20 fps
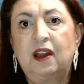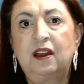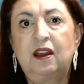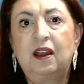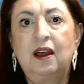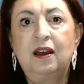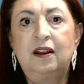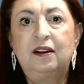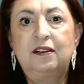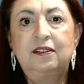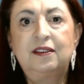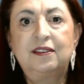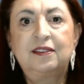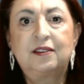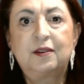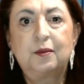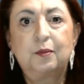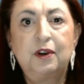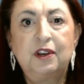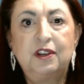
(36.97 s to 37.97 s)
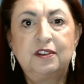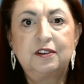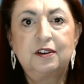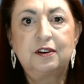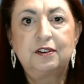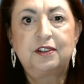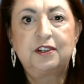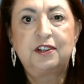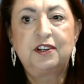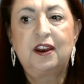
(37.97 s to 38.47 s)
I kind of did some
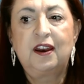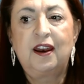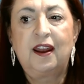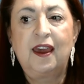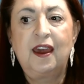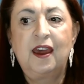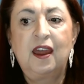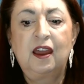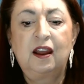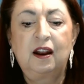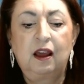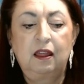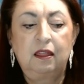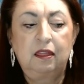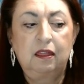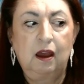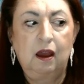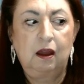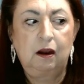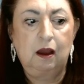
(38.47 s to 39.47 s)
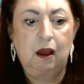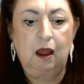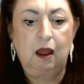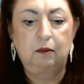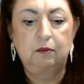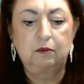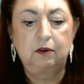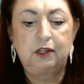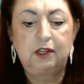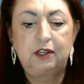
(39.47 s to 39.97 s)
research today and I thought
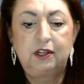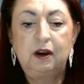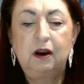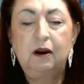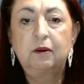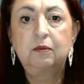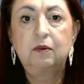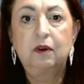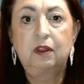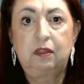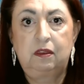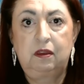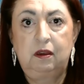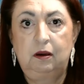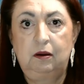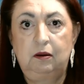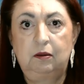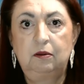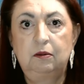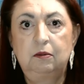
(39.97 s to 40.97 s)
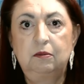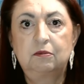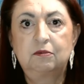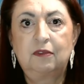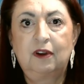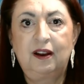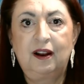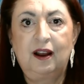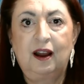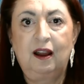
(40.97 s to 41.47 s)
I would share with you
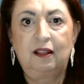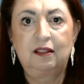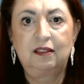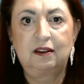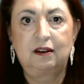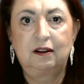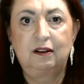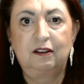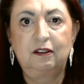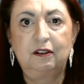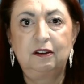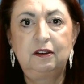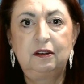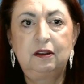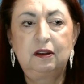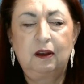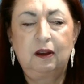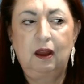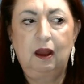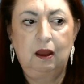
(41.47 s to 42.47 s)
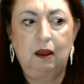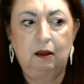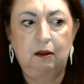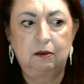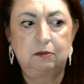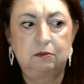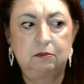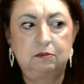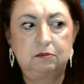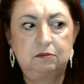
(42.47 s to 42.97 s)
what I learned,
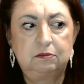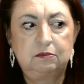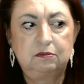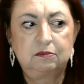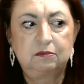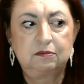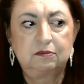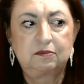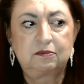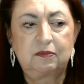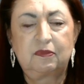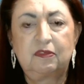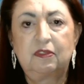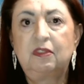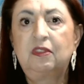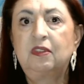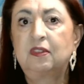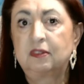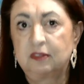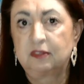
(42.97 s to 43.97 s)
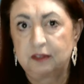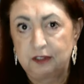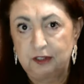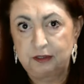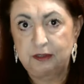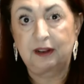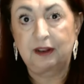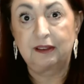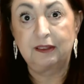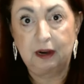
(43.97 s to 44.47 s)

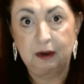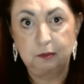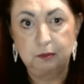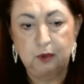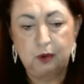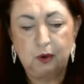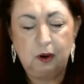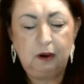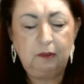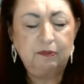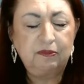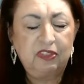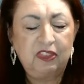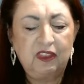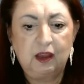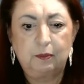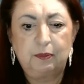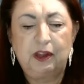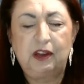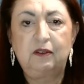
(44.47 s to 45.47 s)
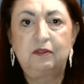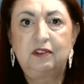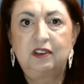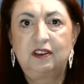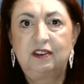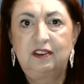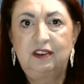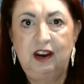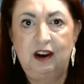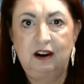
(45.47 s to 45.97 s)
learned a little more about
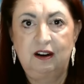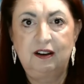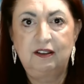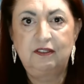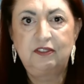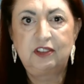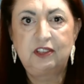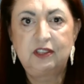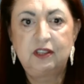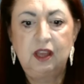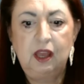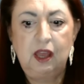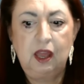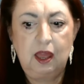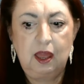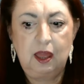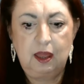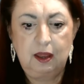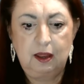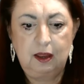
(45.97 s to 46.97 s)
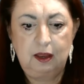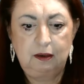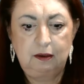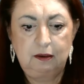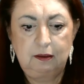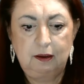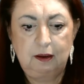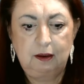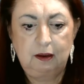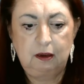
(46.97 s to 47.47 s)
tariffs
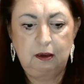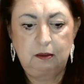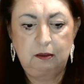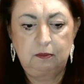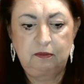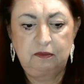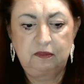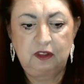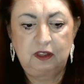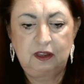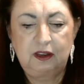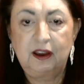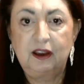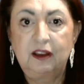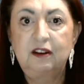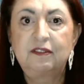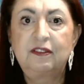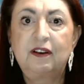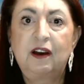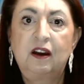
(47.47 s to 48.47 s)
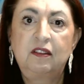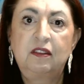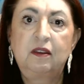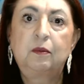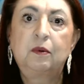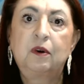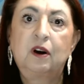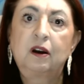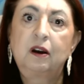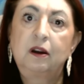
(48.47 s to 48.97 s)
and kind of how
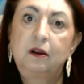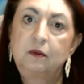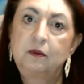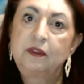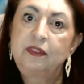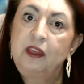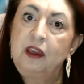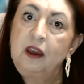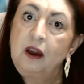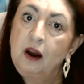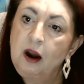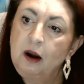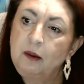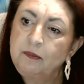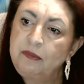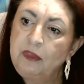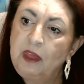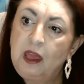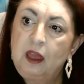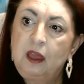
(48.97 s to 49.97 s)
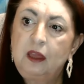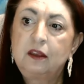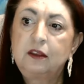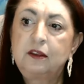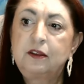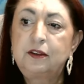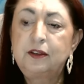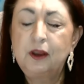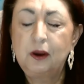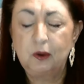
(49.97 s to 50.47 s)
they work and what they are.
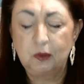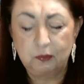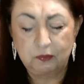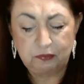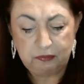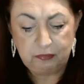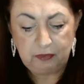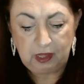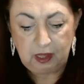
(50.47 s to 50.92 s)
So